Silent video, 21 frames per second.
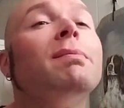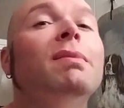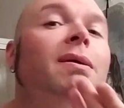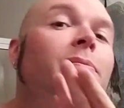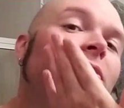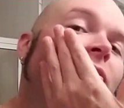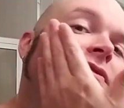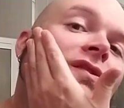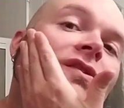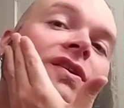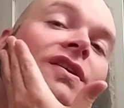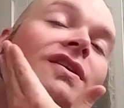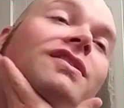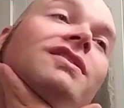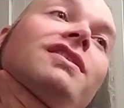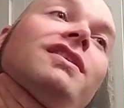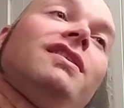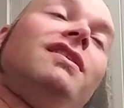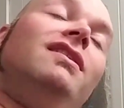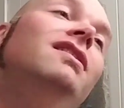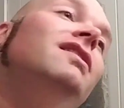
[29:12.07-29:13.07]
I might prefer
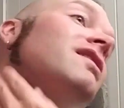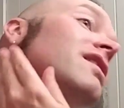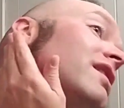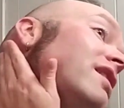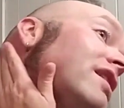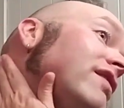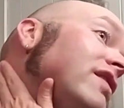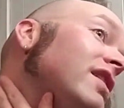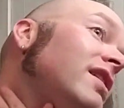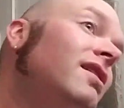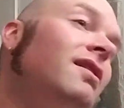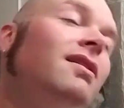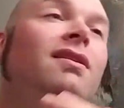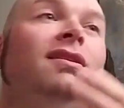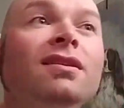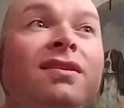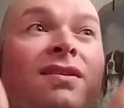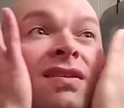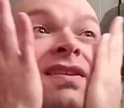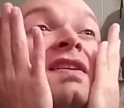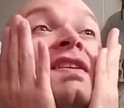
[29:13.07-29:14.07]
it to the Nivea,
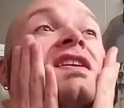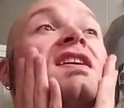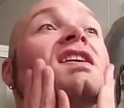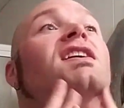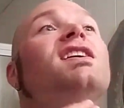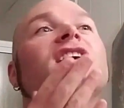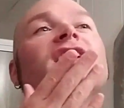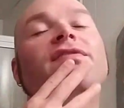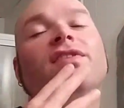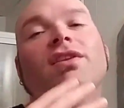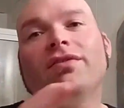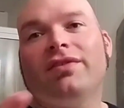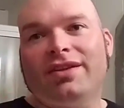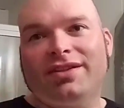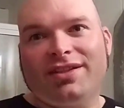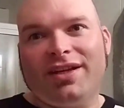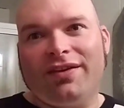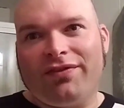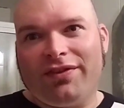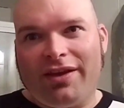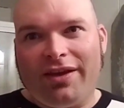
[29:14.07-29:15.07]
even though
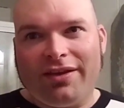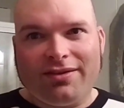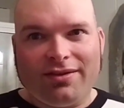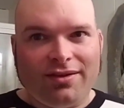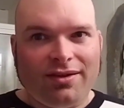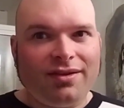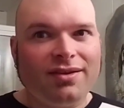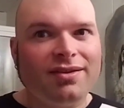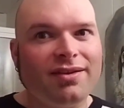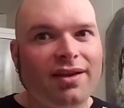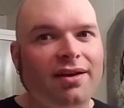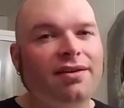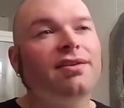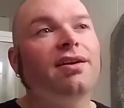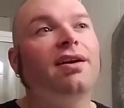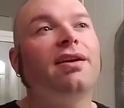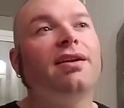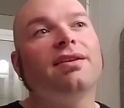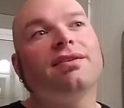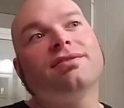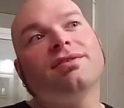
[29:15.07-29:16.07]
this definitely has a
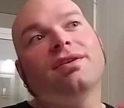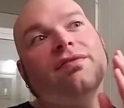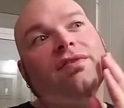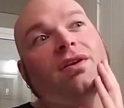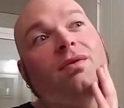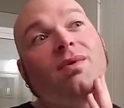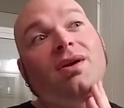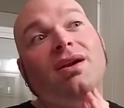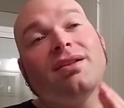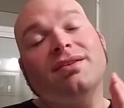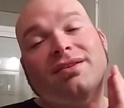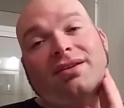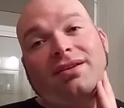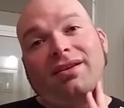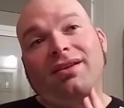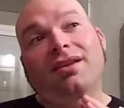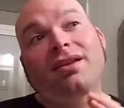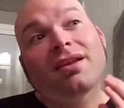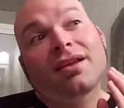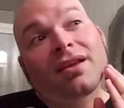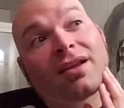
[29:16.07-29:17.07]
scent on it. So if you don't want it
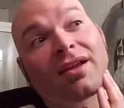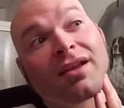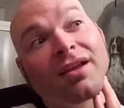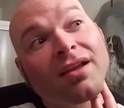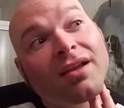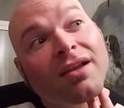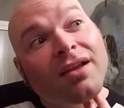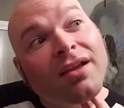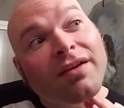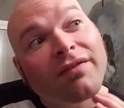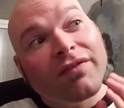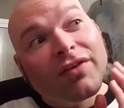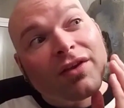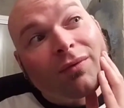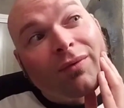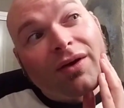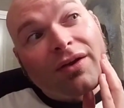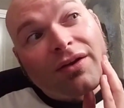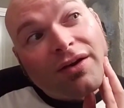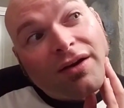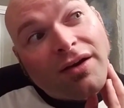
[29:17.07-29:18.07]
to, if
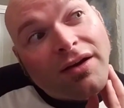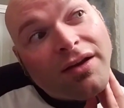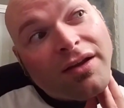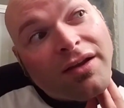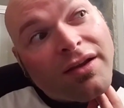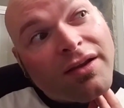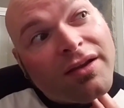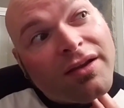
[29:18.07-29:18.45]
you don't